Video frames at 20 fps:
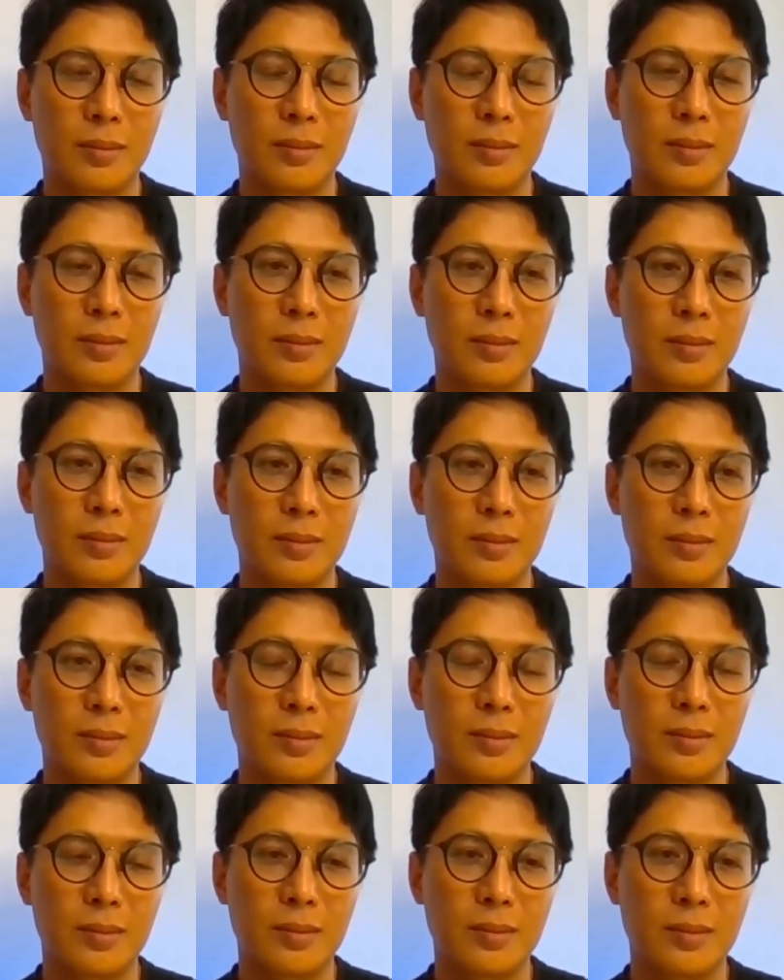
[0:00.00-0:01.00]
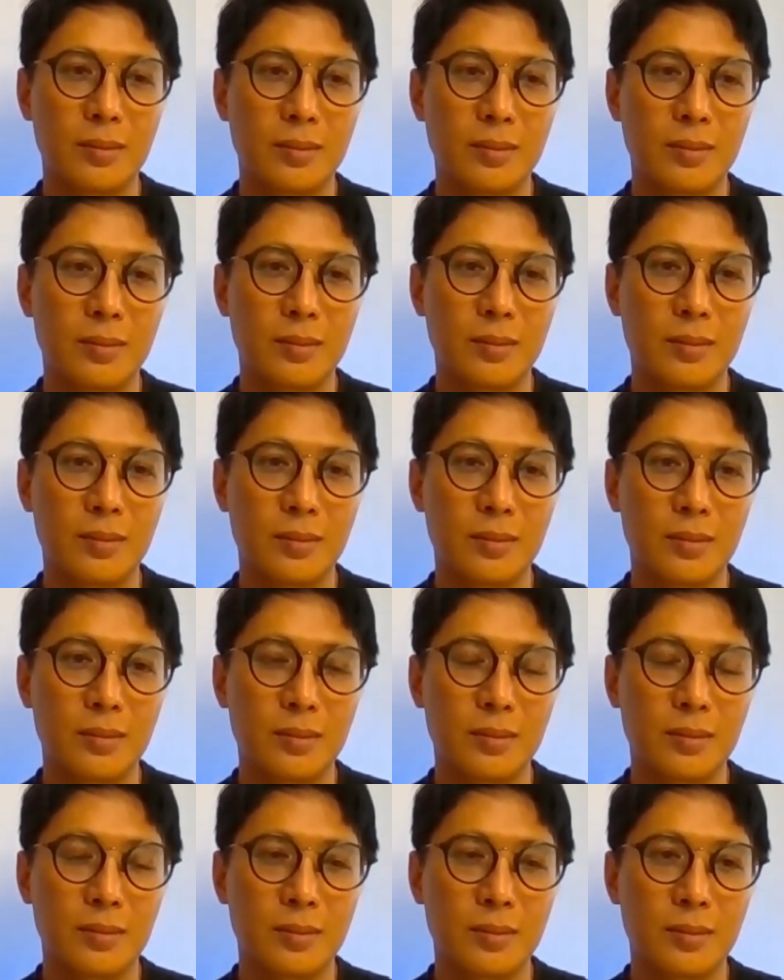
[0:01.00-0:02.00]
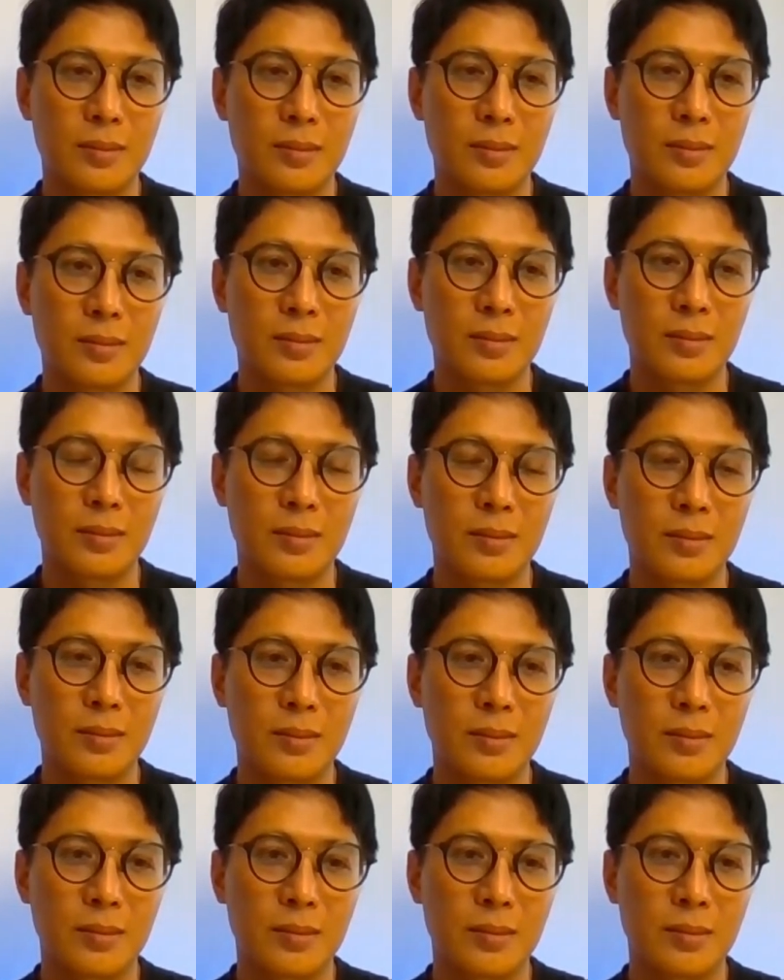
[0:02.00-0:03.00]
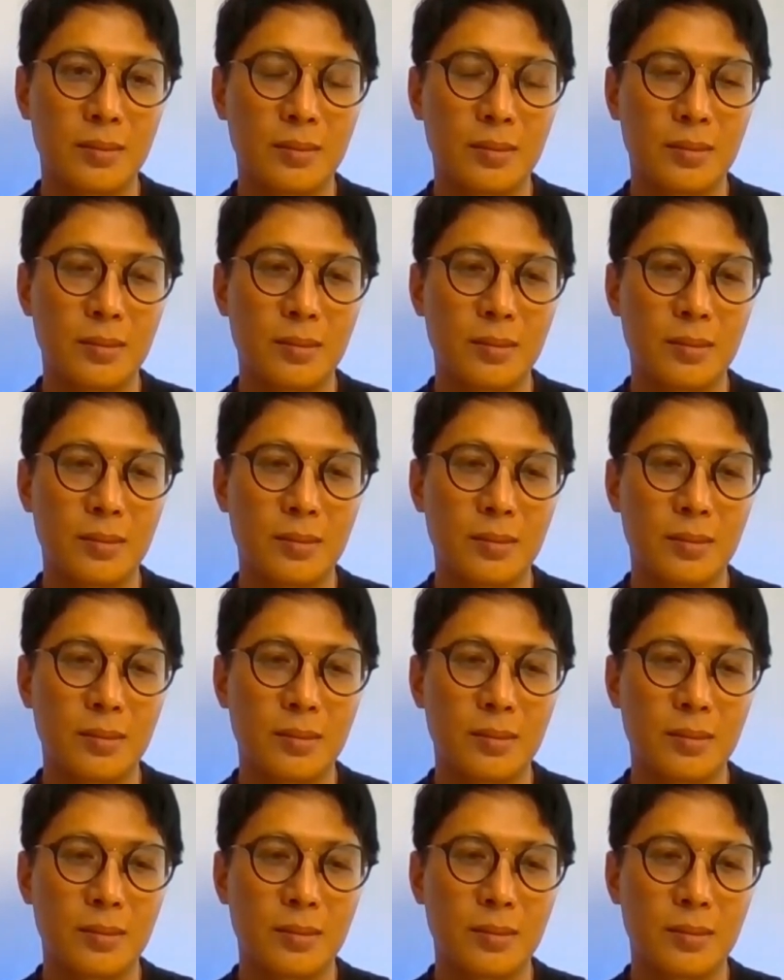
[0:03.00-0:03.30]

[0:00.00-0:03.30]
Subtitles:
[no speech]